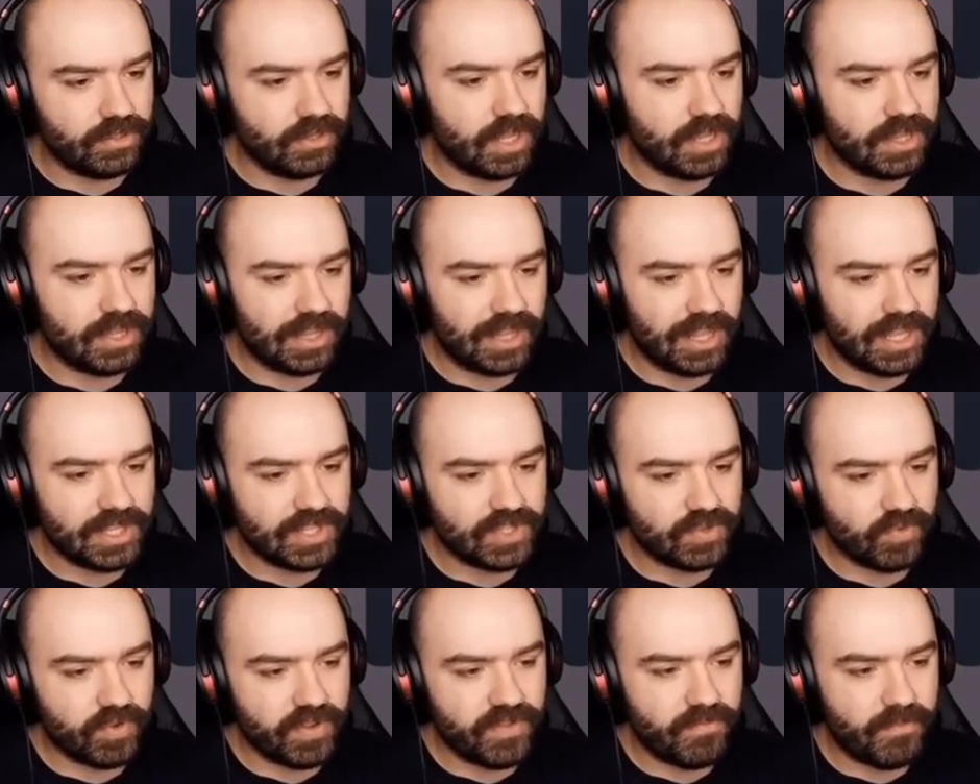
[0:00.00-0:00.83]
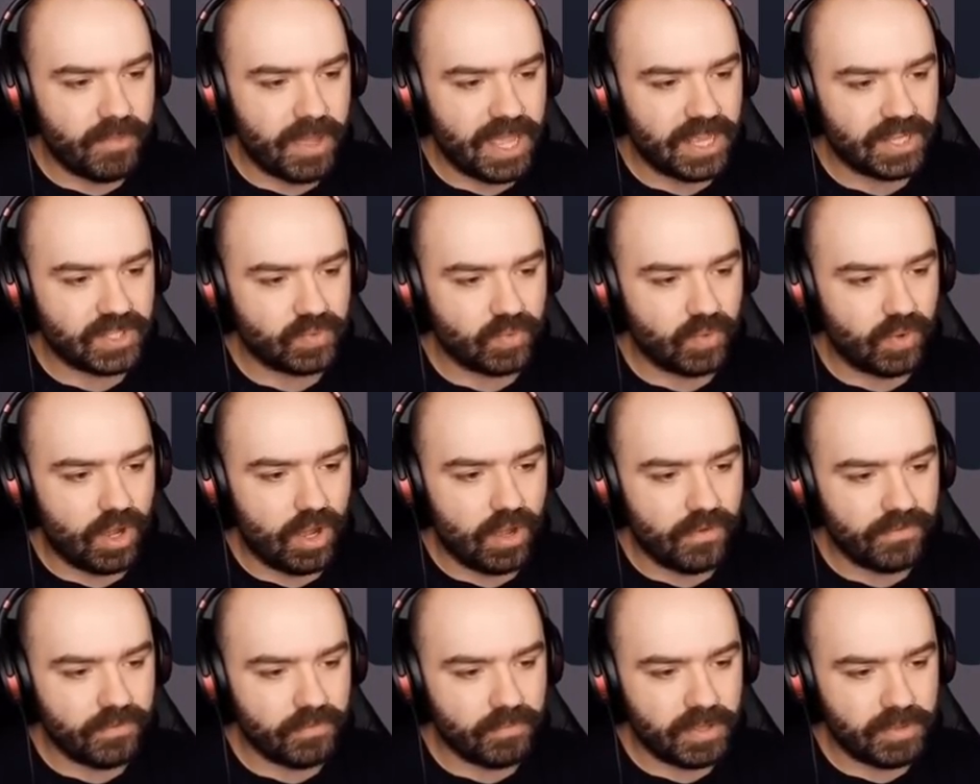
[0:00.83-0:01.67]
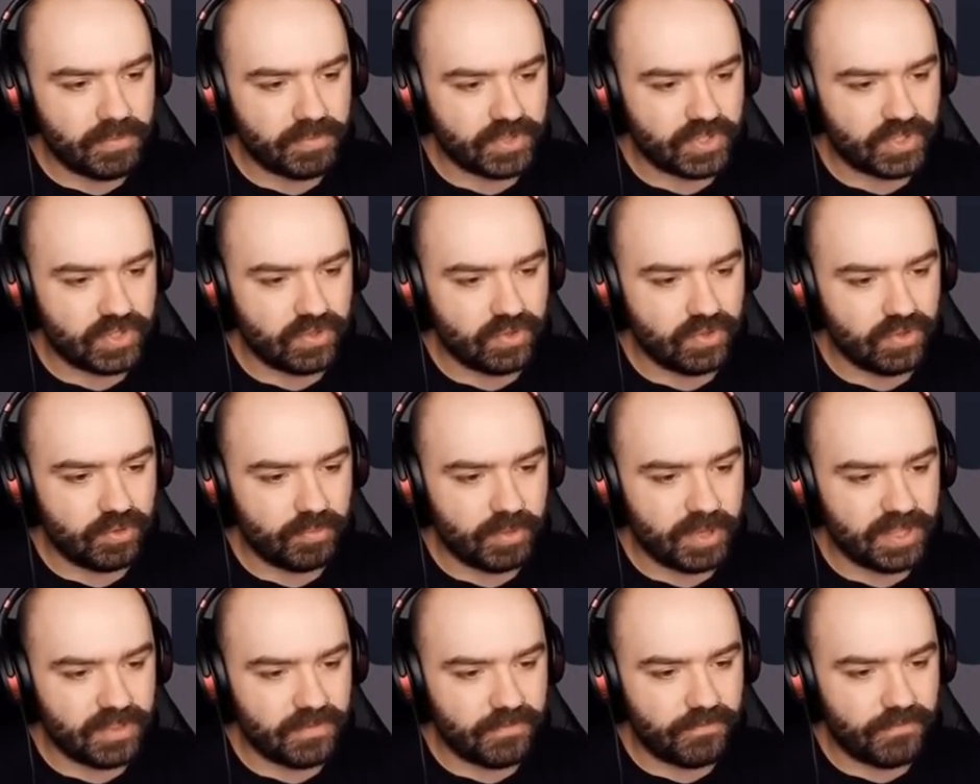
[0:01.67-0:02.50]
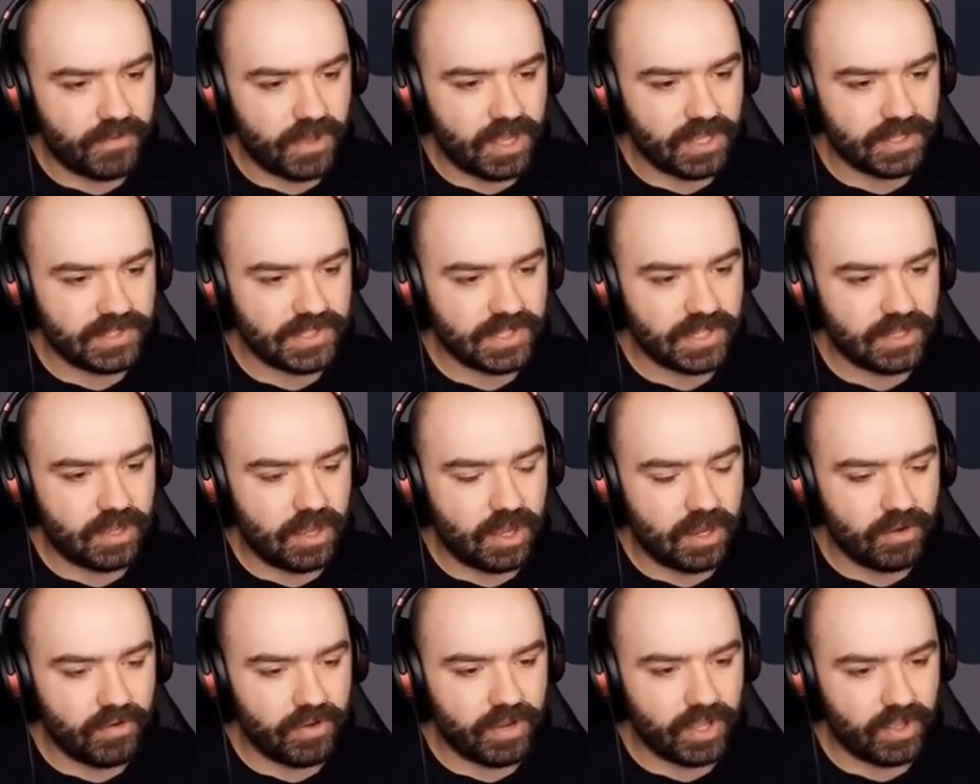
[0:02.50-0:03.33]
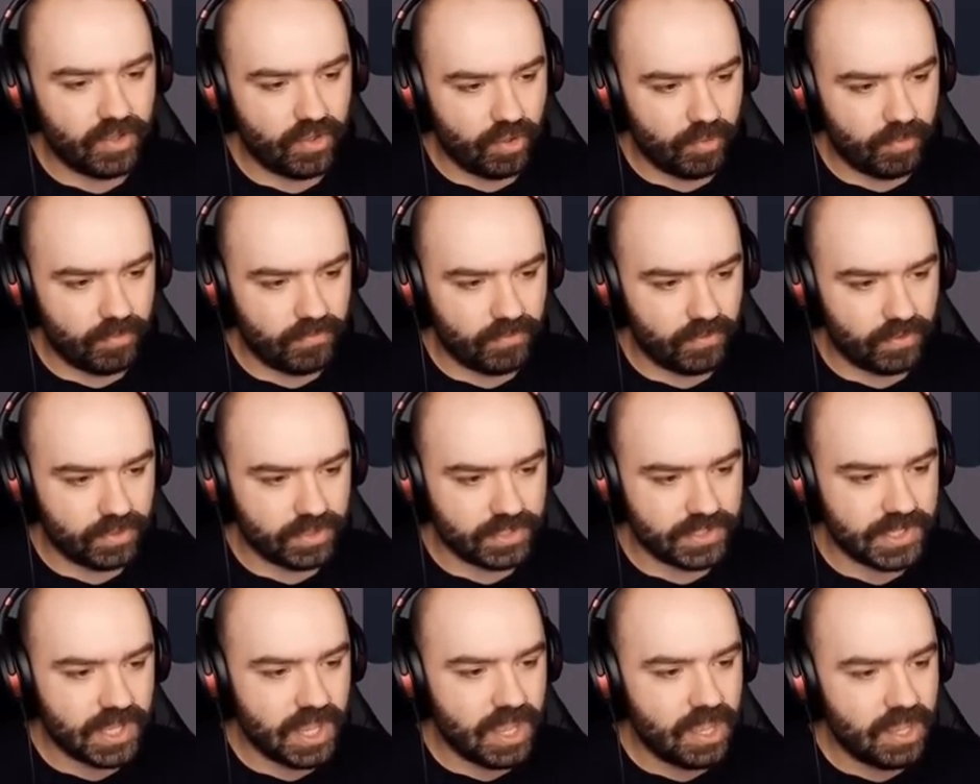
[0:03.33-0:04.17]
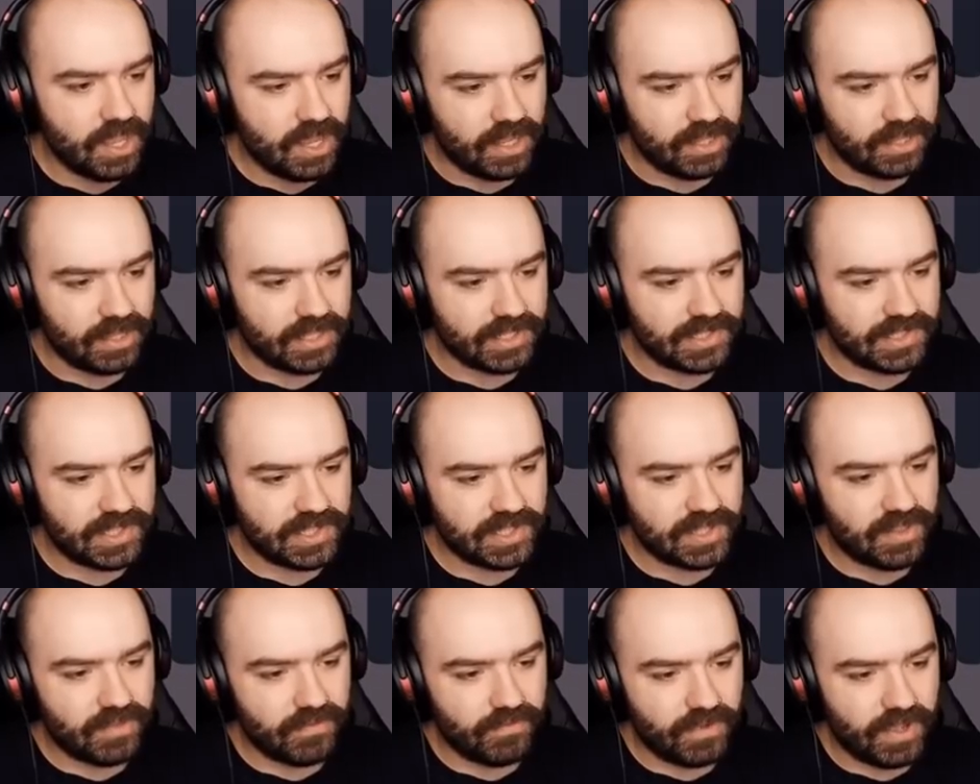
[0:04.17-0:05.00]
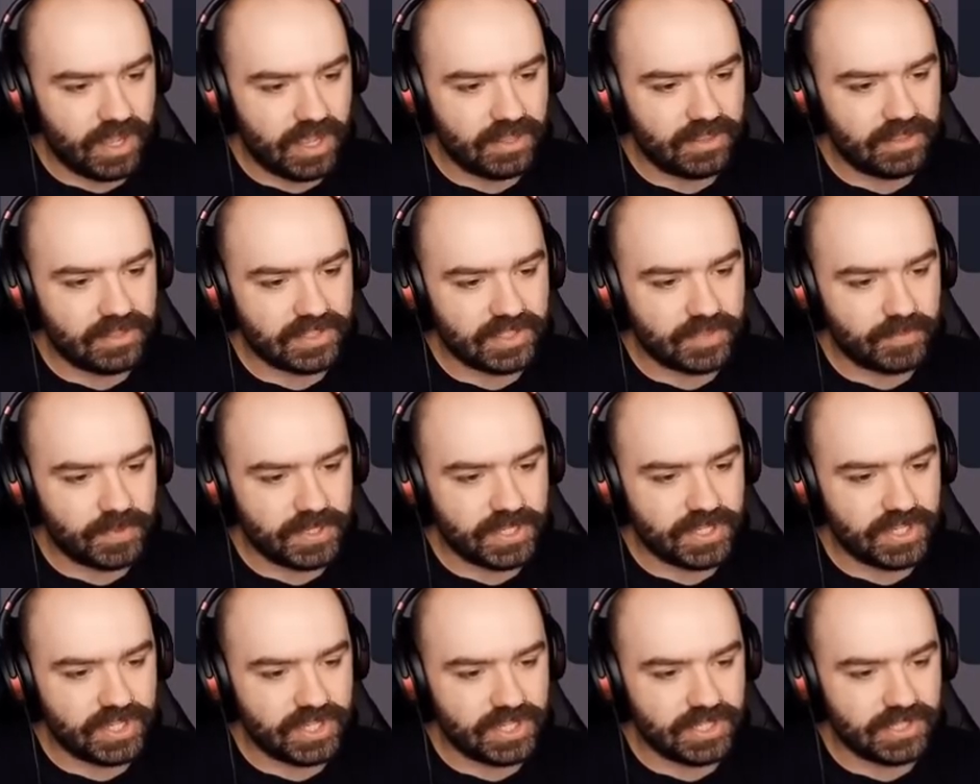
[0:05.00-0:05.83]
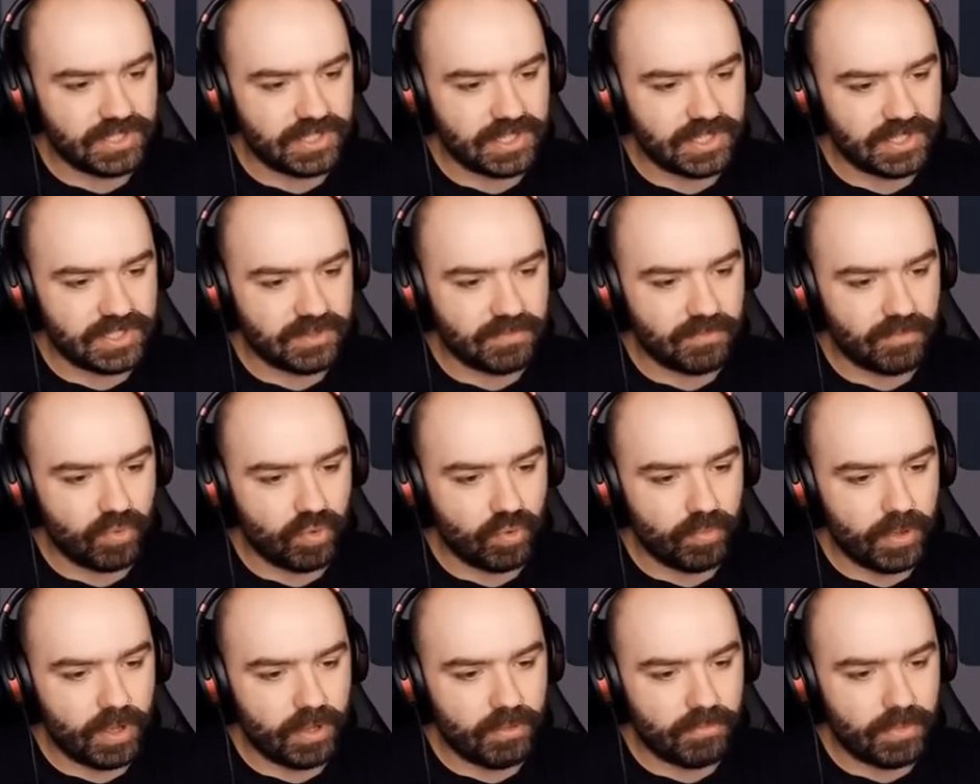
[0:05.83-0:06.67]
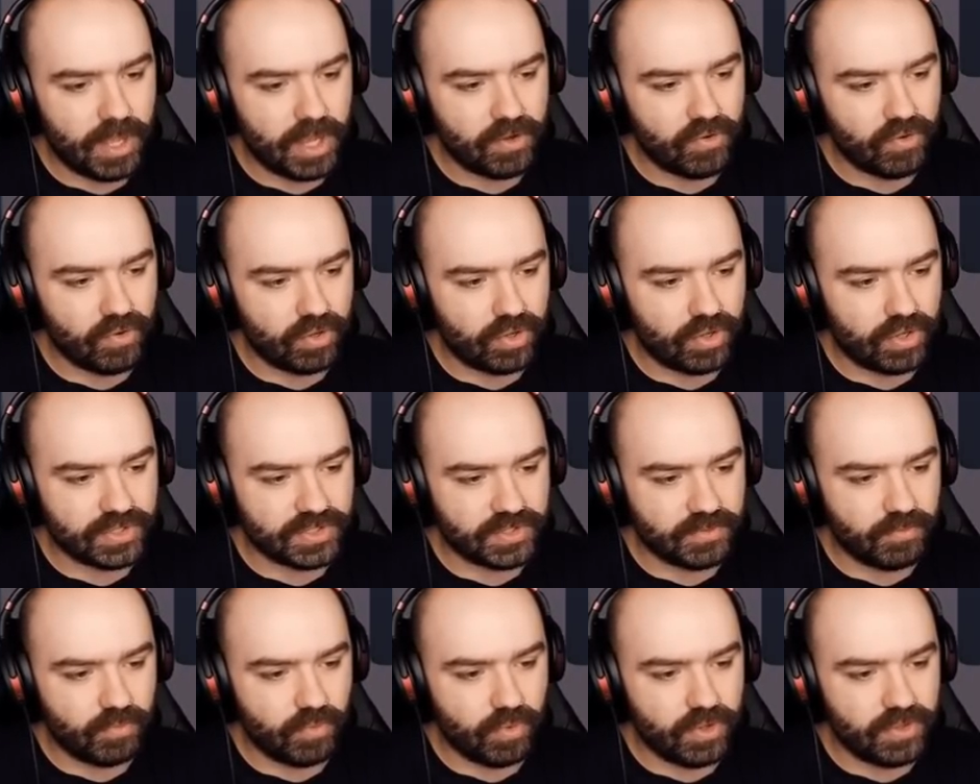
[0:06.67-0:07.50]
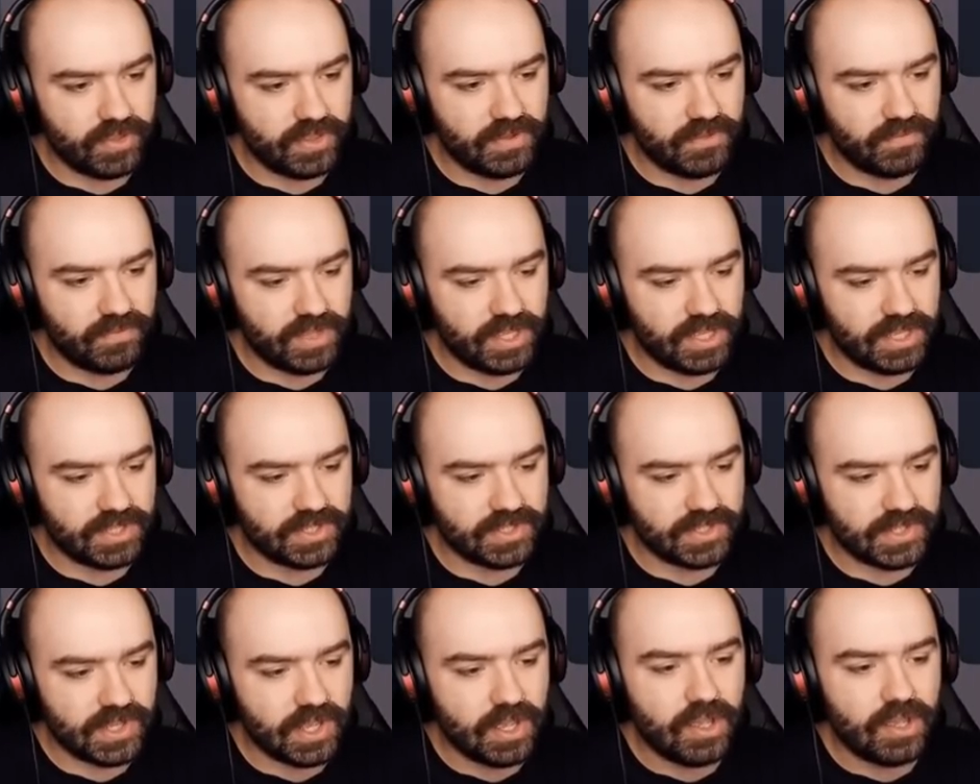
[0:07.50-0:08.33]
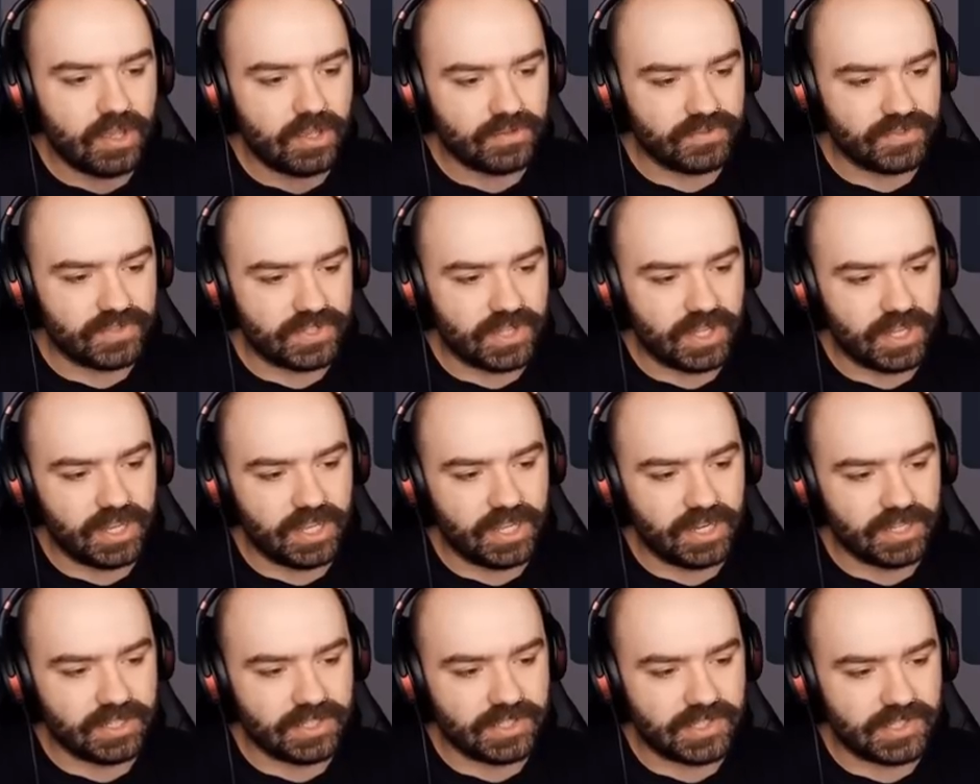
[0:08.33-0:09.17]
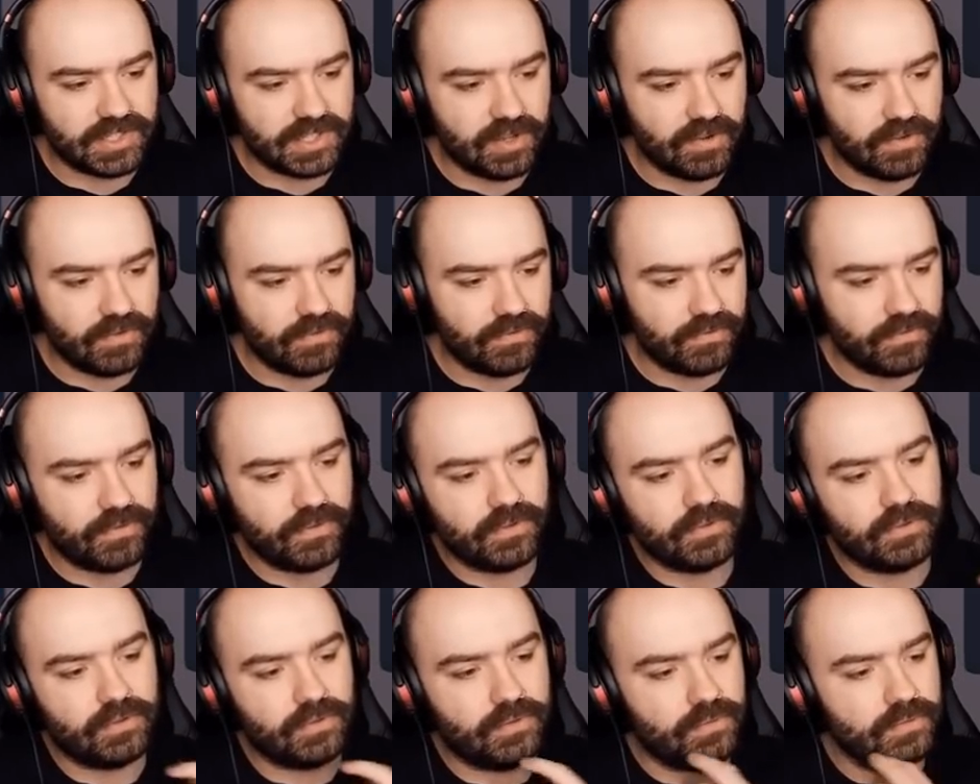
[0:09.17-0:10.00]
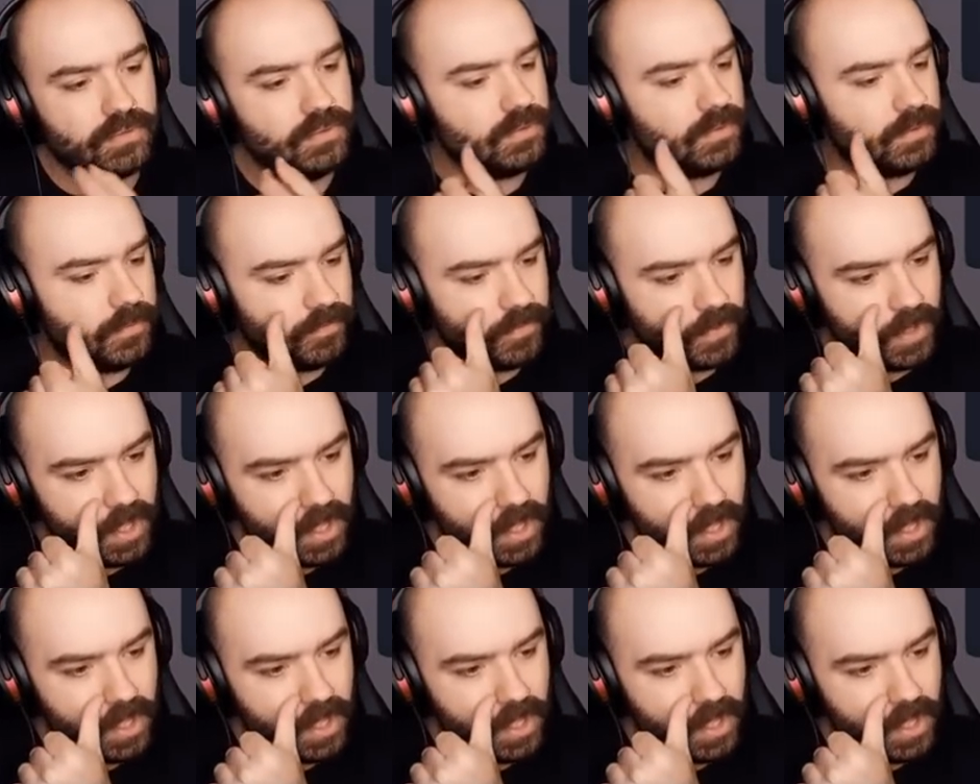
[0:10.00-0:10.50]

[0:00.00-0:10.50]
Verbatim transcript: Nonetheless, reefbacks will often be pursued by the faster, hungrier herbivores and thus this Leviathan species is a mobile microcosm worthy of years of study in itself. Cool.